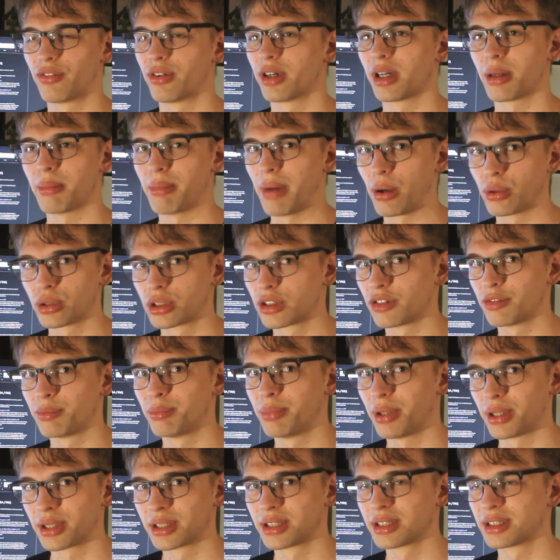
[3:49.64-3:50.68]
amounts of
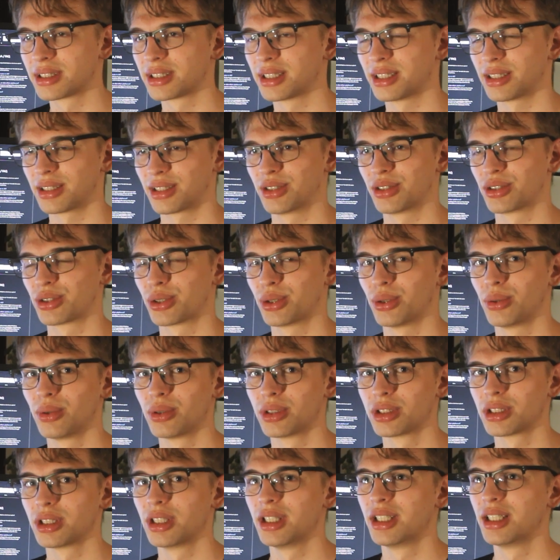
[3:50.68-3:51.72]
buttons and
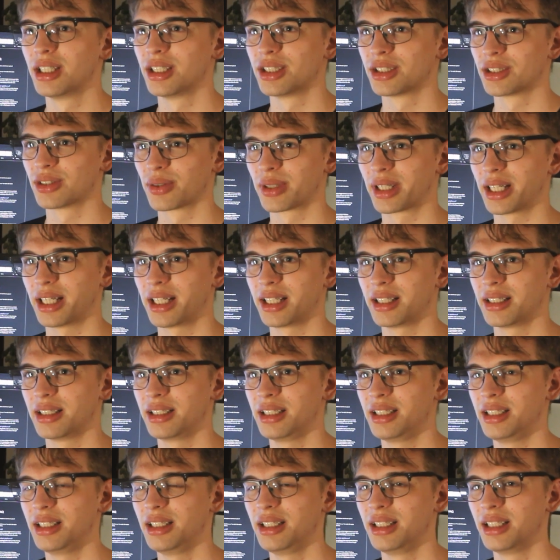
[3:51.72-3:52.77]
controls. So getting
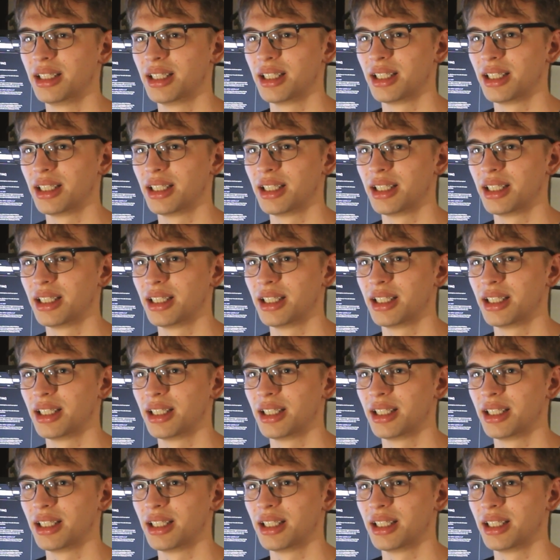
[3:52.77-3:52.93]
the